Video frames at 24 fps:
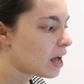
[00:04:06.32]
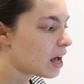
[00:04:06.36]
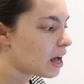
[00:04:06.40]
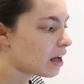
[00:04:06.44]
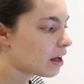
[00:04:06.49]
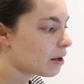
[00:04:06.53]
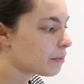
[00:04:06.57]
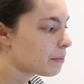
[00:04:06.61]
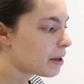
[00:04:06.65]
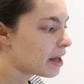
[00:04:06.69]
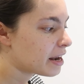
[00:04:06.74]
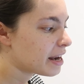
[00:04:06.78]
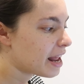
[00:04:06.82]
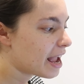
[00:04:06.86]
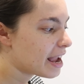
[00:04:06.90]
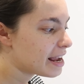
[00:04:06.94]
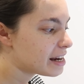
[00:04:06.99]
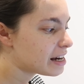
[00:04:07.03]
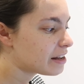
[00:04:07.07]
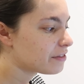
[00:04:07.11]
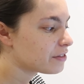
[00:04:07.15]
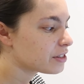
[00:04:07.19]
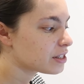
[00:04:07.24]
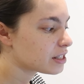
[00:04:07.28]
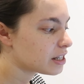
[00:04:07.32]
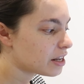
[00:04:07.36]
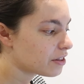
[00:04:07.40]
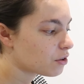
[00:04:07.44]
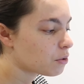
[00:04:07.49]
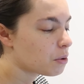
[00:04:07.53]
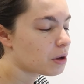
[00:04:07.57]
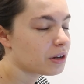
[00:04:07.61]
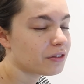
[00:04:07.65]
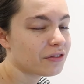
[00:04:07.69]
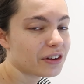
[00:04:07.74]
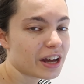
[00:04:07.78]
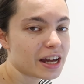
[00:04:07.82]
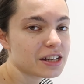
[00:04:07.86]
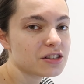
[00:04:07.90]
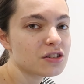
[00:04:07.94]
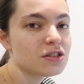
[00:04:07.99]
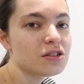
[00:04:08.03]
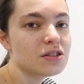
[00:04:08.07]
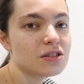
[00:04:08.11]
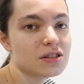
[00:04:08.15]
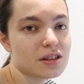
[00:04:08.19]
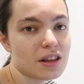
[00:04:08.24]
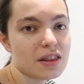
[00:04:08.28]
and A-levels and other
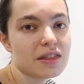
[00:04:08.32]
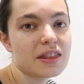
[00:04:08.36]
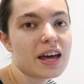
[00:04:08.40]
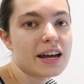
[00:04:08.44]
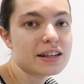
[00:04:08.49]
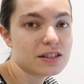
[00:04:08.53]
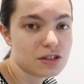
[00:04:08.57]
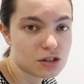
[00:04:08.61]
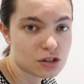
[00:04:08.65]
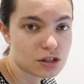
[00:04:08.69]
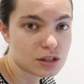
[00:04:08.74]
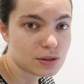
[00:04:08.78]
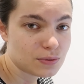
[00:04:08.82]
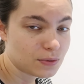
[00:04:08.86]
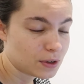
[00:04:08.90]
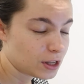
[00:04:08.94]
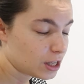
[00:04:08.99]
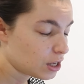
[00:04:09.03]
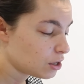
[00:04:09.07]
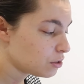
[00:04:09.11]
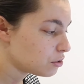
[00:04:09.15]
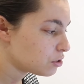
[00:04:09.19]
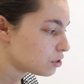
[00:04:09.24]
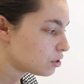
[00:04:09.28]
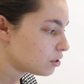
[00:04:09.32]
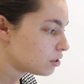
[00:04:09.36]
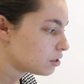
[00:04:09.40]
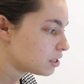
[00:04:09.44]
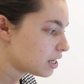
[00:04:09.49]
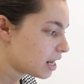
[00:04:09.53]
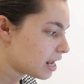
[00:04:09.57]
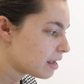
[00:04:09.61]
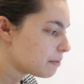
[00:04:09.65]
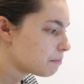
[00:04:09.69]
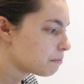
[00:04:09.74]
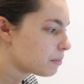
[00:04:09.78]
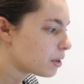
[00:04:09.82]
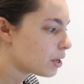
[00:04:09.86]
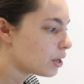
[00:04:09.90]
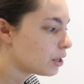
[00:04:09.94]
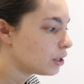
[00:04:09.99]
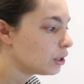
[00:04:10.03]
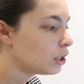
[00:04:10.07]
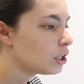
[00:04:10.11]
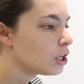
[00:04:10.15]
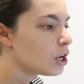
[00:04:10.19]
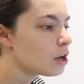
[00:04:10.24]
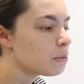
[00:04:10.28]
qualifications. That's just for you to
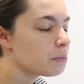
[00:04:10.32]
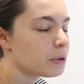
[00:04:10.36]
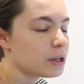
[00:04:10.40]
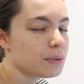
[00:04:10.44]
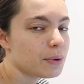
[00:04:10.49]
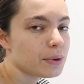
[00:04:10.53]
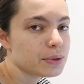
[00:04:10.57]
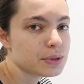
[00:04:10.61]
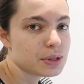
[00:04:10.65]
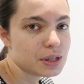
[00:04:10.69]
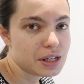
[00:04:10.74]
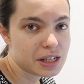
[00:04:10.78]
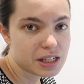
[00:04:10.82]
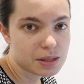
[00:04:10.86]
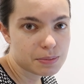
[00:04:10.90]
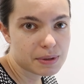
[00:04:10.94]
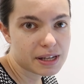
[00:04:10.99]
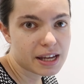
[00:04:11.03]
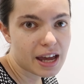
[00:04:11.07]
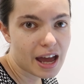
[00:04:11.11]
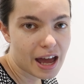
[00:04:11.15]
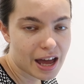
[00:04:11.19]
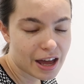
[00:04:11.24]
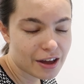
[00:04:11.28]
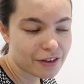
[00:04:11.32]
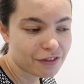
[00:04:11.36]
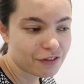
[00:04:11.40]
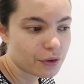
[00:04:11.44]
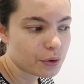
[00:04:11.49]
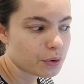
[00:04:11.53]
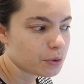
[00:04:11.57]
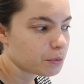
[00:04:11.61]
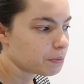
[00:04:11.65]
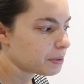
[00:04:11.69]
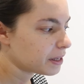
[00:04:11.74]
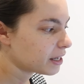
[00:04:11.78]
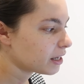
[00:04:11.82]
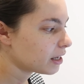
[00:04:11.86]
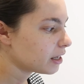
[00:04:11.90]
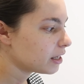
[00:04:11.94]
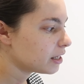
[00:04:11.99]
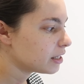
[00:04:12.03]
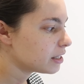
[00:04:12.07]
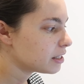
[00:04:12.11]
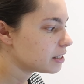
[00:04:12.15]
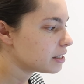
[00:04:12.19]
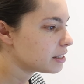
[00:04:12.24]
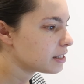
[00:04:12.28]
input. But you also need to be careful,
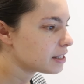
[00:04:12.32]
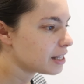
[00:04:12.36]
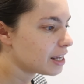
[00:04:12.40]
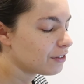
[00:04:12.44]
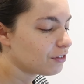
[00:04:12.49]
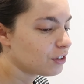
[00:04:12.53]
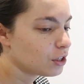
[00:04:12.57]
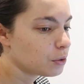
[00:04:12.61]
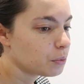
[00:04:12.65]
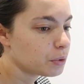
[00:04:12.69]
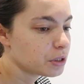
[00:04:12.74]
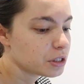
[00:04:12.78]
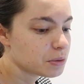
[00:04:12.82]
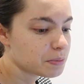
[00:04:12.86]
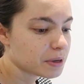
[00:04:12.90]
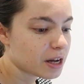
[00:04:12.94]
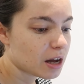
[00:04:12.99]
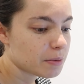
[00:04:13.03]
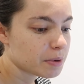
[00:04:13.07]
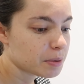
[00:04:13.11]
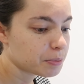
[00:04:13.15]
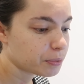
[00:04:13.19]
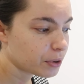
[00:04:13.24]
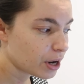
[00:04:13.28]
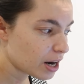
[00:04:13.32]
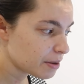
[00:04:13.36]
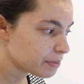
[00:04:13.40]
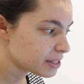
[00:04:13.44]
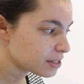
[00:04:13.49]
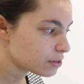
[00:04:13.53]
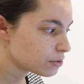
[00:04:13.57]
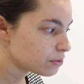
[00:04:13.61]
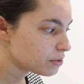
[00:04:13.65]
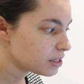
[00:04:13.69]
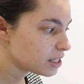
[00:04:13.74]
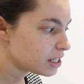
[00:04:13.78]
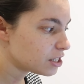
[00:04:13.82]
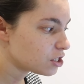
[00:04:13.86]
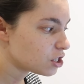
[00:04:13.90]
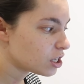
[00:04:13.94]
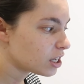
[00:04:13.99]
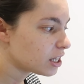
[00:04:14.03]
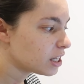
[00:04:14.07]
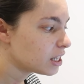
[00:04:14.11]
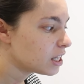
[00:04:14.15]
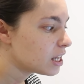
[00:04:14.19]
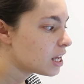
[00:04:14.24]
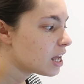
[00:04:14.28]
because if you want to become a primary school
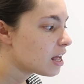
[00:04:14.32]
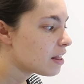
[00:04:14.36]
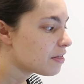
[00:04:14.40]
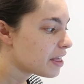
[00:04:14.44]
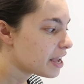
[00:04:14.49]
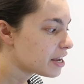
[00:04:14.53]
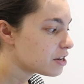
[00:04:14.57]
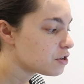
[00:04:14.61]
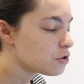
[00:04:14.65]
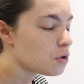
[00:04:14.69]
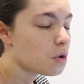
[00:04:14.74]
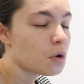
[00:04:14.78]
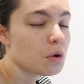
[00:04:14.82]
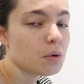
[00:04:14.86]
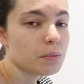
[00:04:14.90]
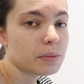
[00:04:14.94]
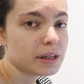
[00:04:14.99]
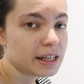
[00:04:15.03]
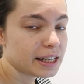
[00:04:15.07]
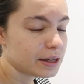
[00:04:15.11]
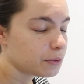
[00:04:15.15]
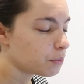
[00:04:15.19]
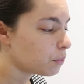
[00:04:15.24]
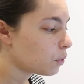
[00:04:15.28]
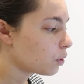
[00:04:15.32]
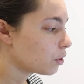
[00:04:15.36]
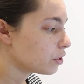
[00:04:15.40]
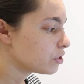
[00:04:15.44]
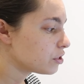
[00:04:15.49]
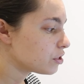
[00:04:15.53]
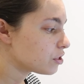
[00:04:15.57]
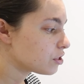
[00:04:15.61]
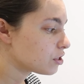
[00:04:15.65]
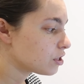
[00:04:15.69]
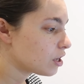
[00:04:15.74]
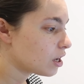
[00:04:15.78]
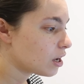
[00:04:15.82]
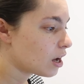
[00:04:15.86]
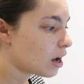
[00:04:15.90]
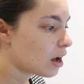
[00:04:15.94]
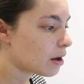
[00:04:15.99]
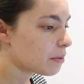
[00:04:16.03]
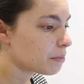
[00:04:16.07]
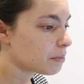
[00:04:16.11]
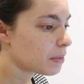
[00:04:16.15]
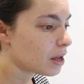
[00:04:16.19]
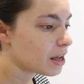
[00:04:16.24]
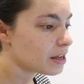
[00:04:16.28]
teacher, they normally want
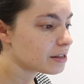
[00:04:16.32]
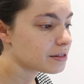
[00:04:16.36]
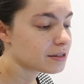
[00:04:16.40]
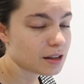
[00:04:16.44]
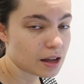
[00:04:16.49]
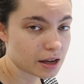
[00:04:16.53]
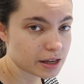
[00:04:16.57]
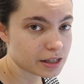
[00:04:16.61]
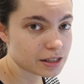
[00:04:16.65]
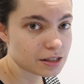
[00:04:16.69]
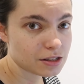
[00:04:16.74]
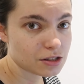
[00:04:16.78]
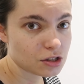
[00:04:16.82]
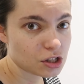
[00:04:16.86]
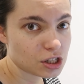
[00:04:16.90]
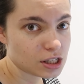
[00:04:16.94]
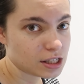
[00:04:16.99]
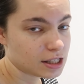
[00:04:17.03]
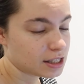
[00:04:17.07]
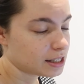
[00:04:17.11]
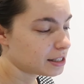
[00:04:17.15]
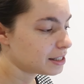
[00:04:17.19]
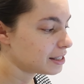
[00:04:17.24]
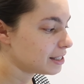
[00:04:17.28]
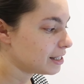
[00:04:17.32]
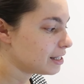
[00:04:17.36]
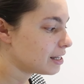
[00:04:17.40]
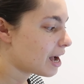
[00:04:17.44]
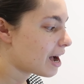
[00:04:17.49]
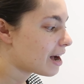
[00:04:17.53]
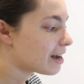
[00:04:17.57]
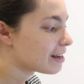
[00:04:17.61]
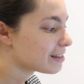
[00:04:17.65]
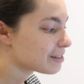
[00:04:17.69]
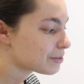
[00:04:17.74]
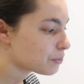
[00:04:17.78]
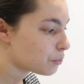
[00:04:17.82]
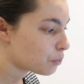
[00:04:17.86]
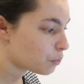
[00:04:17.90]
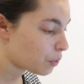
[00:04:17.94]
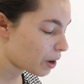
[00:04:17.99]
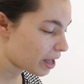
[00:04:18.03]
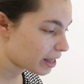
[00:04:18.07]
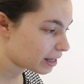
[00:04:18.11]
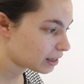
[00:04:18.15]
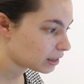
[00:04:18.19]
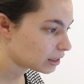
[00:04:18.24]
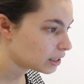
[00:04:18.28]
a science GCSE as
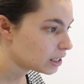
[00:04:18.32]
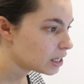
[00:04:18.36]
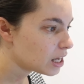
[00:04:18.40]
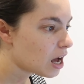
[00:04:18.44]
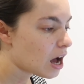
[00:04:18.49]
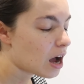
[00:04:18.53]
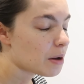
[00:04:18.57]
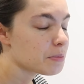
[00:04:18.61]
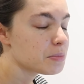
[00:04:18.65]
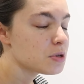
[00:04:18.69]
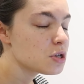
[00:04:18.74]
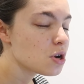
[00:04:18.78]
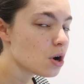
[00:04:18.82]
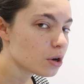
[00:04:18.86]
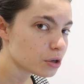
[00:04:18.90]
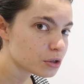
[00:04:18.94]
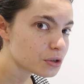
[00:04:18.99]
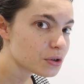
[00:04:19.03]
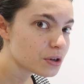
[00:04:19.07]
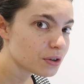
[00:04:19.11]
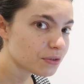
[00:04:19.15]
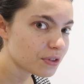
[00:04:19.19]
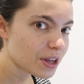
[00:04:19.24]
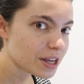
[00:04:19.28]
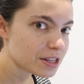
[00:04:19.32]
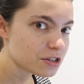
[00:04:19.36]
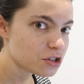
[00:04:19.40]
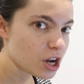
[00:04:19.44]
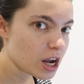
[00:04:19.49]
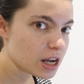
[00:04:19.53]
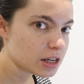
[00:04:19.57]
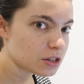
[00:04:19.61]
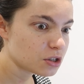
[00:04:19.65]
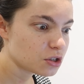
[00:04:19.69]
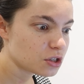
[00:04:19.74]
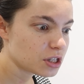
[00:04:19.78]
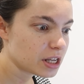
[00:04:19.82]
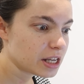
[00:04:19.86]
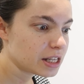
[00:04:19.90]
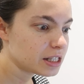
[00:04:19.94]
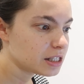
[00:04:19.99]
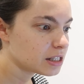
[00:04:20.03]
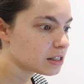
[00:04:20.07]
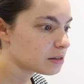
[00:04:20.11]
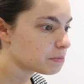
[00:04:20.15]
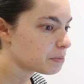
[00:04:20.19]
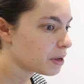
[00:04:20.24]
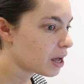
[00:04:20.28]
well. I'm not sure if that's changed
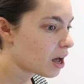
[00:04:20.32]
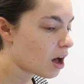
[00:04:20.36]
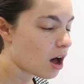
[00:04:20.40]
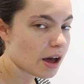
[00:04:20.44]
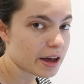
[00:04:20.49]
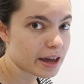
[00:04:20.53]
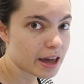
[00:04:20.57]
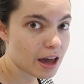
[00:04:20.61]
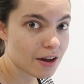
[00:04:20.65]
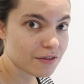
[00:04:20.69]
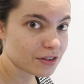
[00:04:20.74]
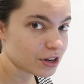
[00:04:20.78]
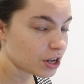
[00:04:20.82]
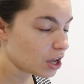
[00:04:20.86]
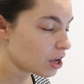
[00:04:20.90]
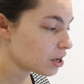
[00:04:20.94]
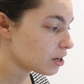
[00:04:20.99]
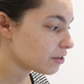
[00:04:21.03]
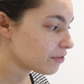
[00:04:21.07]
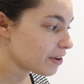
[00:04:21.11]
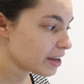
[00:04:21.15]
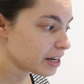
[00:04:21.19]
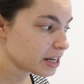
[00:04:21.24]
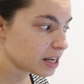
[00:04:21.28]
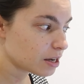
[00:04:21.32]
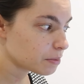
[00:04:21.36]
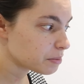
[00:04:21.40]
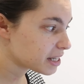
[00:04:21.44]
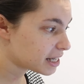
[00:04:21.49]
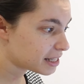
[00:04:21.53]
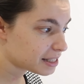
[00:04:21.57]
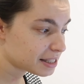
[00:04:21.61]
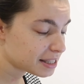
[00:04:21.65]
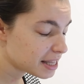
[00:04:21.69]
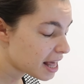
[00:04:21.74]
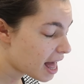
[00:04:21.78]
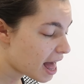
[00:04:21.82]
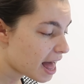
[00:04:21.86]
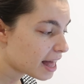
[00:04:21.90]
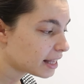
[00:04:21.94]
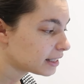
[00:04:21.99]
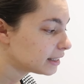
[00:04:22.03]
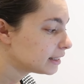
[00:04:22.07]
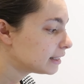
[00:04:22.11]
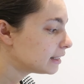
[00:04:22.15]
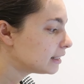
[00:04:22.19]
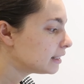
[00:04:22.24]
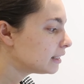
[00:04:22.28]
since, but I haven't heard of any updates
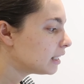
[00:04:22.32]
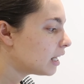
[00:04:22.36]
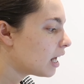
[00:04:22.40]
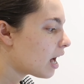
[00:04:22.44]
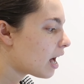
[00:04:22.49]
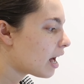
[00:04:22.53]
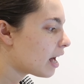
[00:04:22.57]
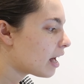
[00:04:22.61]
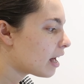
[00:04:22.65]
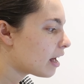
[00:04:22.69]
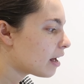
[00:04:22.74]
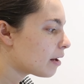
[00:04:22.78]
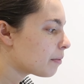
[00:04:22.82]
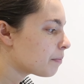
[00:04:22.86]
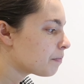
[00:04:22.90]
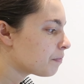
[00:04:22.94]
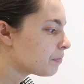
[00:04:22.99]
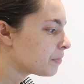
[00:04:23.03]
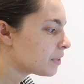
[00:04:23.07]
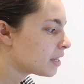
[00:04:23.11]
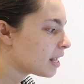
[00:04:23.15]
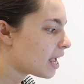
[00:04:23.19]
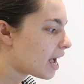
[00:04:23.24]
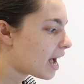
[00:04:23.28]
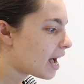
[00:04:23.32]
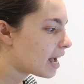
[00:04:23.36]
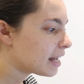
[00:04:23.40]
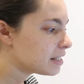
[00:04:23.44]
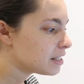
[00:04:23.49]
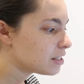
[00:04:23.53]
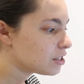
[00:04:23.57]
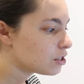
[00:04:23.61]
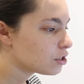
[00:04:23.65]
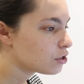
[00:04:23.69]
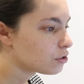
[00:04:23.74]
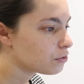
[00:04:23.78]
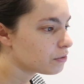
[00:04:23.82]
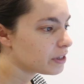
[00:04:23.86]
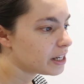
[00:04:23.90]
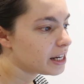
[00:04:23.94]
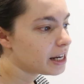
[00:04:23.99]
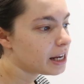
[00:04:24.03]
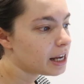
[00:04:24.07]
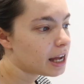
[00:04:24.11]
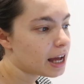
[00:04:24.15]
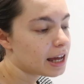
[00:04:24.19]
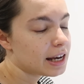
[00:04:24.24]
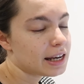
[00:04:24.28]
there. And
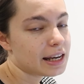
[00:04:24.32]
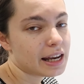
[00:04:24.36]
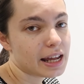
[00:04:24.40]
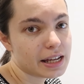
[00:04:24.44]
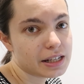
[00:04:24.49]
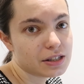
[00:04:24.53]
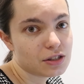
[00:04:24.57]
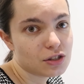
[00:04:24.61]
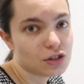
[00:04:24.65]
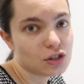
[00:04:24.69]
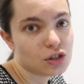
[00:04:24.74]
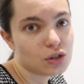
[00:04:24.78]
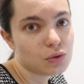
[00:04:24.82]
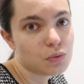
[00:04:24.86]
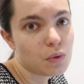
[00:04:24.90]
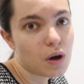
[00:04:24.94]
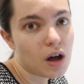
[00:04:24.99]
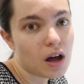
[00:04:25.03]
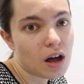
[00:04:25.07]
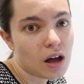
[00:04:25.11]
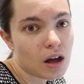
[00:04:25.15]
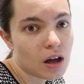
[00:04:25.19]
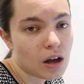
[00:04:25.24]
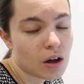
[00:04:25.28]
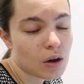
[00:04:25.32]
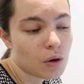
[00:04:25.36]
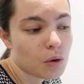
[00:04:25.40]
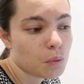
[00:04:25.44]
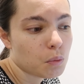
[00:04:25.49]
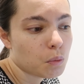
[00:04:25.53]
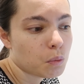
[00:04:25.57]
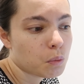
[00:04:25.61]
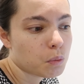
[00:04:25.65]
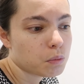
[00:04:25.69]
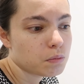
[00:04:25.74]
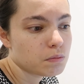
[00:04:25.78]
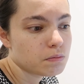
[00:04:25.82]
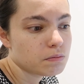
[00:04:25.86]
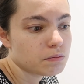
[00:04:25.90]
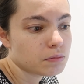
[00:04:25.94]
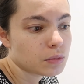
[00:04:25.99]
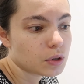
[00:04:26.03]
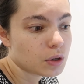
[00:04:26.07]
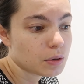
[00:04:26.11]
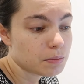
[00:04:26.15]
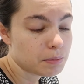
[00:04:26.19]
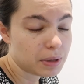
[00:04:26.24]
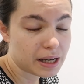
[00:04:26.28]
degree, unless you are
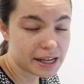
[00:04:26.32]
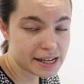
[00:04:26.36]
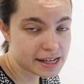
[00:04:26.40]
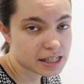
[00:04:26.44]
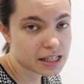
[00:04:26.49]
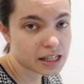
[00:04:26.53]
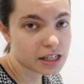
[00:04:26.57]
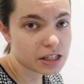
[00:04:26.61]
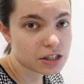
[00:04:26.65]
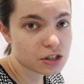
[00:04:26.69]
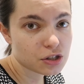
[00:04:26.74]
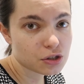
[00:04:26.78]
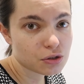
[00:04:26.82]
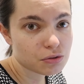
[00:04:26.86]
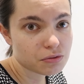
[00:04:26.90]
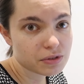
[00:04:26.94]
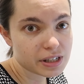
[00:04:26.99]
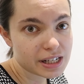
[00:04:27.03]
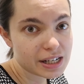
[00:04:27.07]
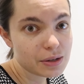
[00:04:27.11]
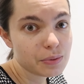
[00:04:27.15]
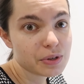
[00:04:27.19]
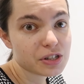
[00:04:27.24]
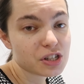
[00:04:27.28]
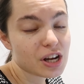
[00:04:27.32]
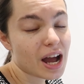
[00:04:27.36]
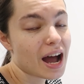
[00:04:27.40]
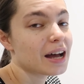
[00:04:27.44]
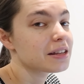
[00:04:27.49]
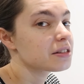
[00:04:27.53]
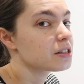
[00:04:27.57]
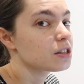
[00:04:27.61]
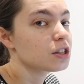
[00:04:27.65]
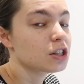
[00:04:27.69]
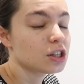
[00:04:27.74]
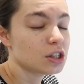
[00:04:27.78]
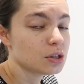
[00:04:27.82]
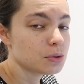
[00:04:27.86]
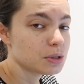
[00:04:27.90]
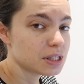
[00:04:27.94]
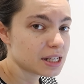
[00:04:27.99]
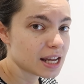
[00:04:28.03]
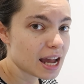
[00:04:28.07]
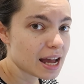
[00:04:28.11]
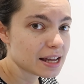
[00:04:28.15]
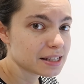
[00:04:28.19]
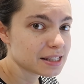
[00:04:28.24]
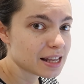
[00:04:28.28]
completing a degree which has a
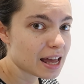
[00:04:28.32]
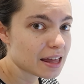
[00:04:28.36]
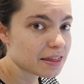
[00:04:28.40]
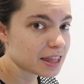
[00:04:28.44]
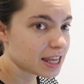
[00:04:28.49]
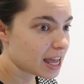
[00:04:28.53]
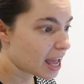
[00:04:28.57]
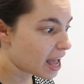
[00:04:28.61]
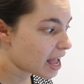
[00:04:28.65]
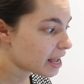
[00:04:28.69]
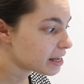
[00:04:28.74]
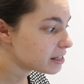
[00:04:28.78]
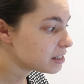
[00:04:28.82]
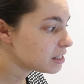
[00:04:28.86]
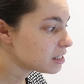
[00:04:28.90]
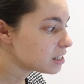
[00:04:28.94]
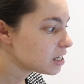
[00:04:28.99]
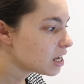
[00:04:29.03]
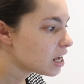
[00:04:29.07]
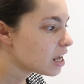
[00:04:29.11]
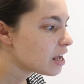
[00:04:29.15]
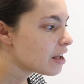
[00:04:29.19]
QTS at the end.